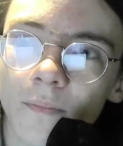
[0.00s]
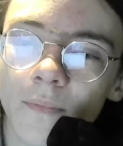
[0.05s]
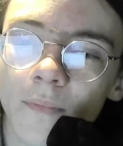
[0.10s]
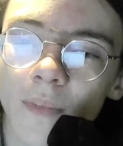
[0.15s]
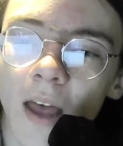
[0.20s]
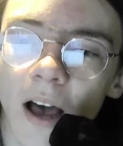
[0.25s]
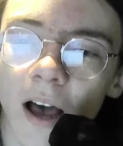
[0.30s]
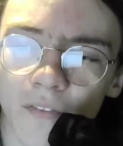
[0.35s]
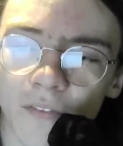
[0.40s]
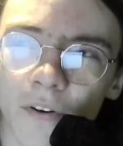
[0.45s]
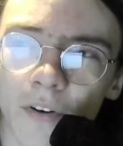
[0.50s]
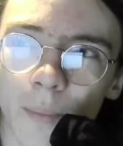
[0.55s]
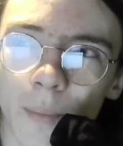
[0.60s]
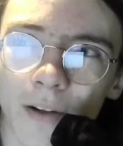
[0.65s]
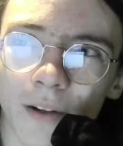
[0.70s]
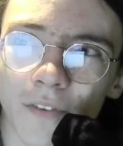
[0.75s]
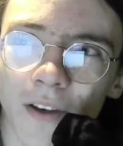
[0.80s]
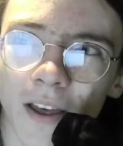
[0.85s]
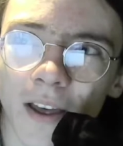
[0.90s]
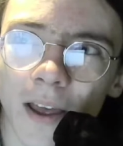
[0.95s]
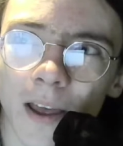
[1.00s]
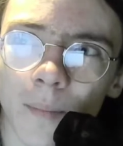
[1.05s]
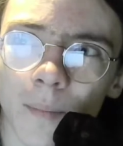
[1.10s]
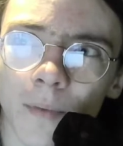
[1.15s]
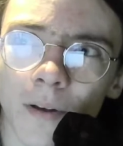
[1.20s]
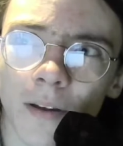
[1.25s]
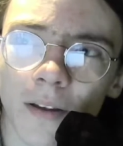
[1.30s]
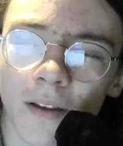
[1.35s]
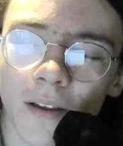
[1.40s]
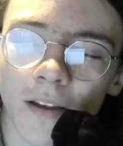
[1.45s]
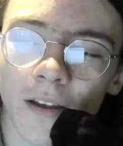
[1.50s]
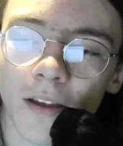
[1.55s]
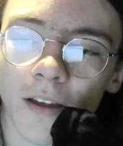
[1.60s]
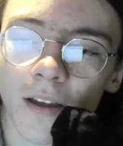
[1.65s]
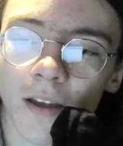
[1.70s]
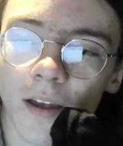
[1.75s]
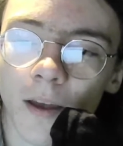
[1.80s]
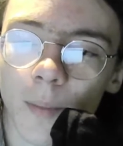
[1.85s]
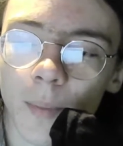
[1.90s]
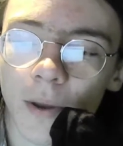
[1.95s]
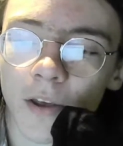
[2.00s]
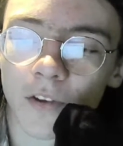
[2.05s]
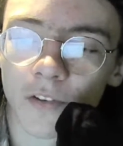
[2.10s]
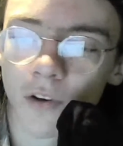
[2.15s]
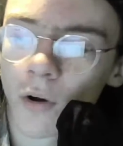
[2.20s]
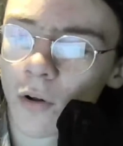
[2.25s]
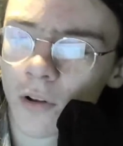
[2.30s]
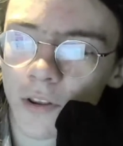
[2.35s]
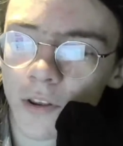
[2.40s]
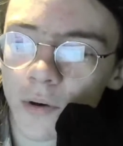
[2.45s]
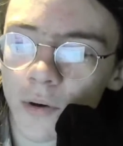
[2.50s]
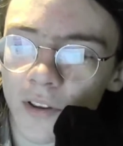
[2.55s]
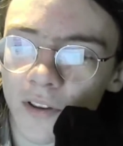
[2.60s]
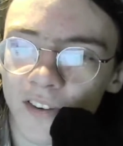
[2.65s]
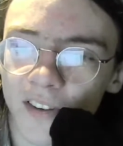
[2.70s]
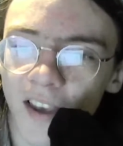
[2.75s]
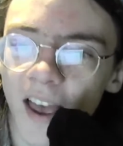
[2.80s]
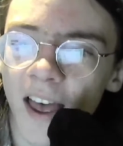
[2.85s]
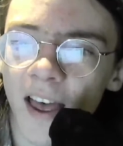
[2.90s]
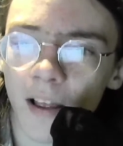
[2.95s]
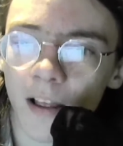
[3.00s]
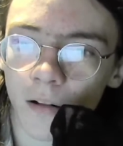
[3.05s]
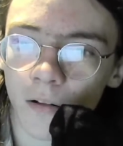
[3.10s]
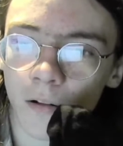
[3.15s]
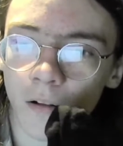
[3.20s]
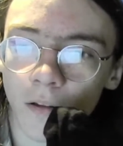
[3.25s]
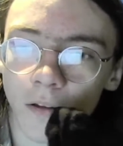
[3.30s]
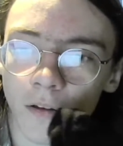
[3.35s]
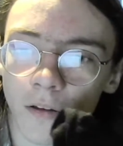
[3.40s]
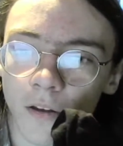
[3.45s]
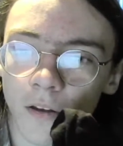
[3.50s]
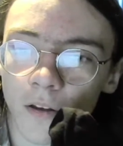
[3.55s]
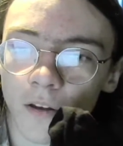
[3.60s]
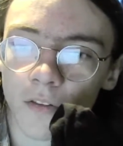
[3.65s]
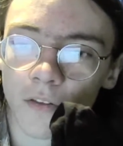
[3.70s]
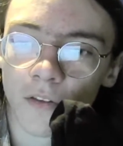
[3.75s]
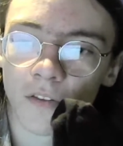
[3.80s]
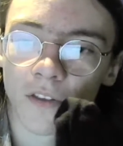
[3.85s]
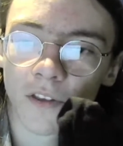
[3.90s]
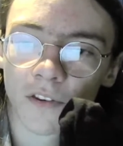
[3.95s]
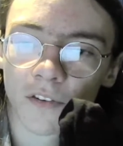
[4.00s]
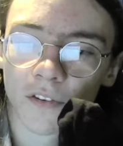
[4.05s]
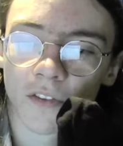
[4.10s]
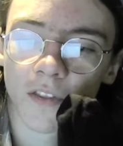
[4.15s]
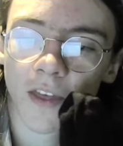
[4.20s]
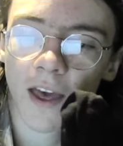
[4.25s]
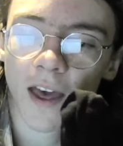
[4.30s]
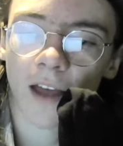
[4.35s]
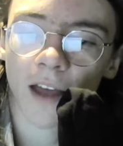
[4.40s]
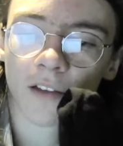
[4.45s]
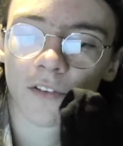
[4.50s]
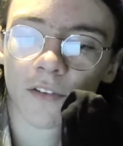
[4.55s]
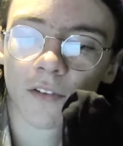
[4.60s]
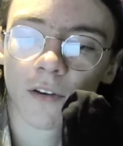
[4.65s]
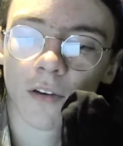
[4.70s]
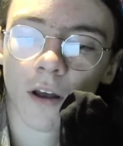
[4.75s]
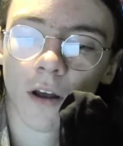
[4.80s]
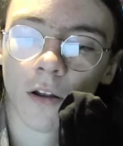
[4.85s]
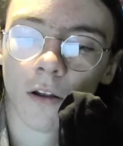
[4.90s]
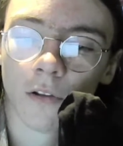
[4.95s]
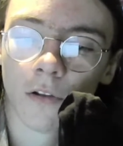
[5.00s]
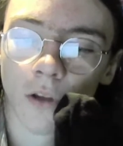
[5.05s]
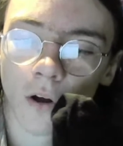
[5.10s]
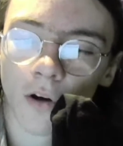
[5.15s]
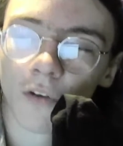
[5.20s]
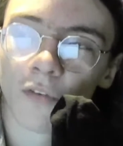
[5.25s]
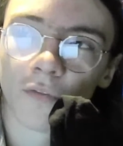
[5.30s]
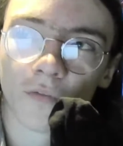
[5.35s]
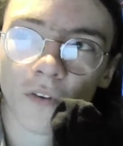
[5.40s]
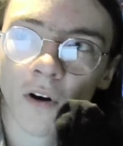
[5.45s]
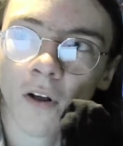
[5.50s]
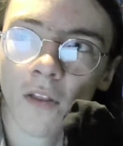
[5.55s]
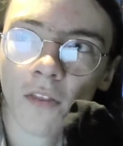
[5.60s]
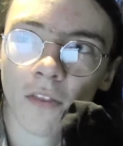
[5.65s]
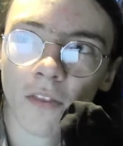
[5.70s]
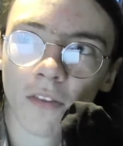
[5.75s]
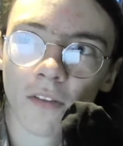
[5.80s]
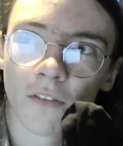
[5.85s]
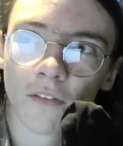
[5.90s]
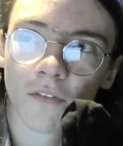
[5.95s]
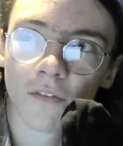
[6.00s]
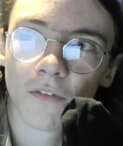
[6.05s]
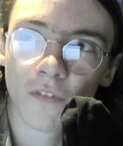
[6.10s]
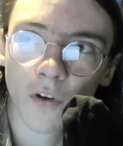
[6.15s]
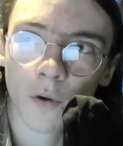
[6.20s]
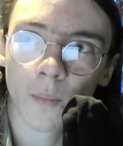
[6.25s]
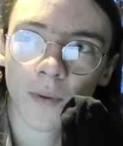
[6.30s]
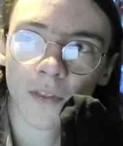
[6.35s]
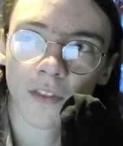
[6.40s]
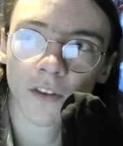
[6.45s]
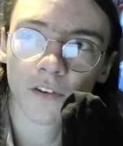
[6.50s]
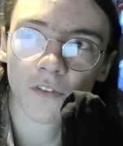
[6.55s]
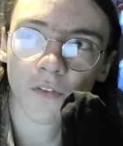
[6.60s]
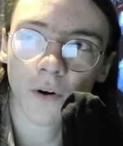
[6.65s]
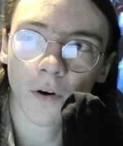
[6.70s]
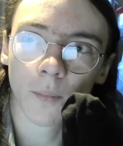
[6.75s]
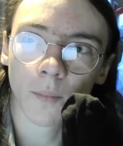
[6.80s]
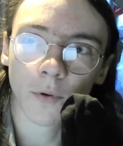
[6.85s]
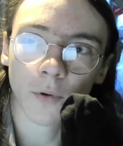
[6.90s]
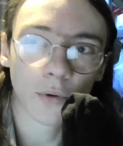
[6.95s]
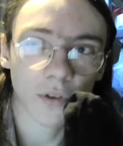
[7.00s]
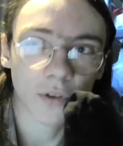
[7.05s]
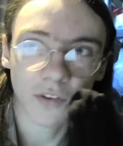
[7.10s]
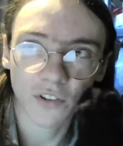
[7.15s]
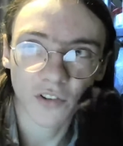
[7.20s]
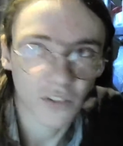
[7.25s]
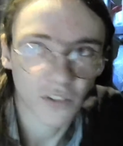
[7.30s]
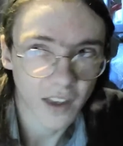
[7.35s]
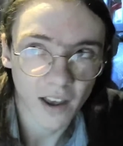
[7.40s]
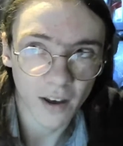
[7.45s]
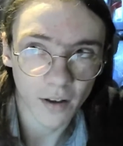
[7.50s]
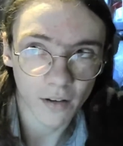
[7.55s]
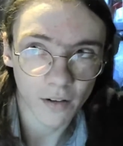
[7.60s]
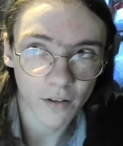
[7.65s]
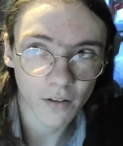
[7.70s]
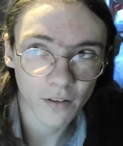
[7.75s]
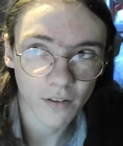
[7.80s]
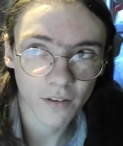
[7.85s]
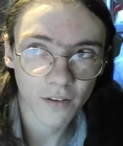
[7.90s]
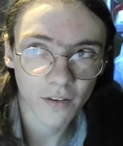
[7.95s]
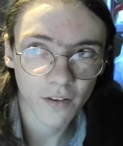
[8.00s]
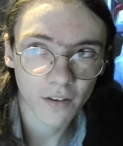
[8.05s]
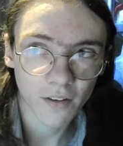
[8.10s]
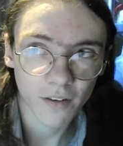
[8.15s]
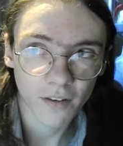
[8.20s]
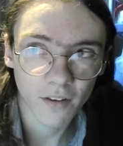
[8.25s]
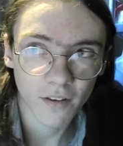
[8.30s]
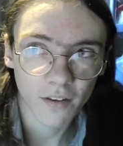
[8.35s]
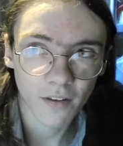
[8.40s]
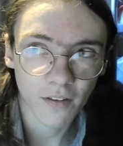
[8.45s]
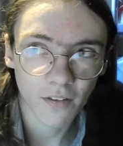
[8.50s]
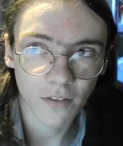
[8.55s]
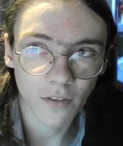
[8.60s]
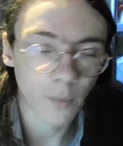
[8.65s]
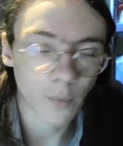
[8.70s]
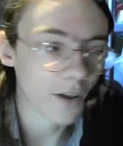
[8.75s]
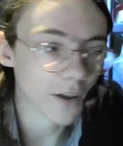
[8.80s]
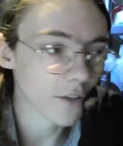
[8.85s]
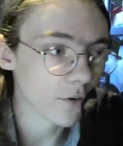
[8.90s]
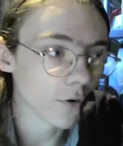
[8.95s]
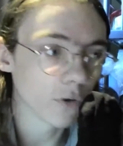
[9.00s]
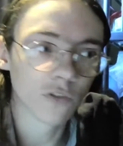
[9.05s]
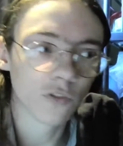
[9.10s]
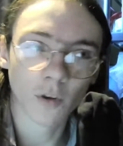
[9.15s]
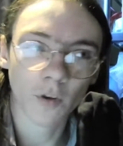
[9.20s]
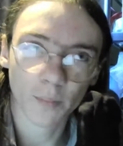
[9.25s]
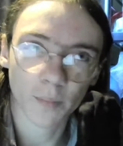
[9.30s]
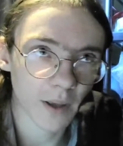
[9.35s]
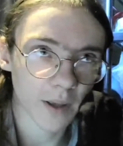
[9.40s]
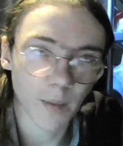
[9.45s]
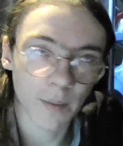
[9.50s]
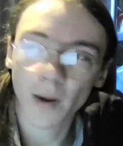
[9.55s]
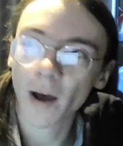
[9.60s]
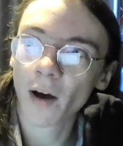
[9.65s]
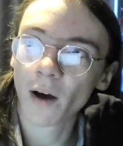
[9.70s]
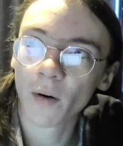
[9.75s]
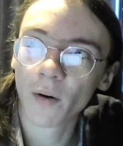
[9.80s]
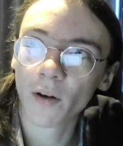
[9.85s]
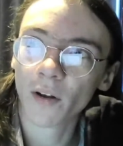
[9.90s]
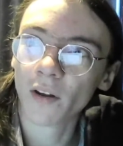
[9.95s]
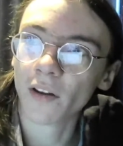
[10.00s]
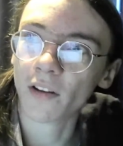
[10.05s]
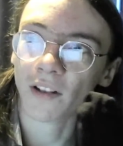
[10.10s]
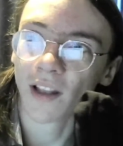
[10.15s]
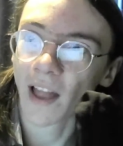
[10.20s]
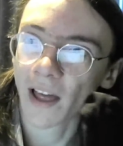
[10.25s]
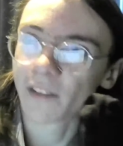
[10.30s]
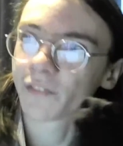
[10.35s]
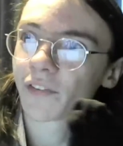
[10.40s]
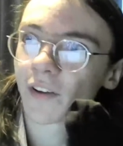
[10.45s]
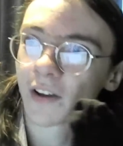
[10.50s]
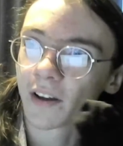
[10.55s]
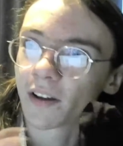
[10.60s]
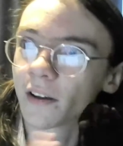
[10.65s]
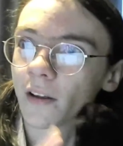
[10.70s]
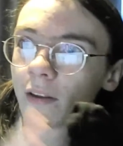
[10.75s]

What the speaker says: I feel bad for him because you can tell that they had a lot of fun filming this film. You can just tell the way they're all jumping about and laughing.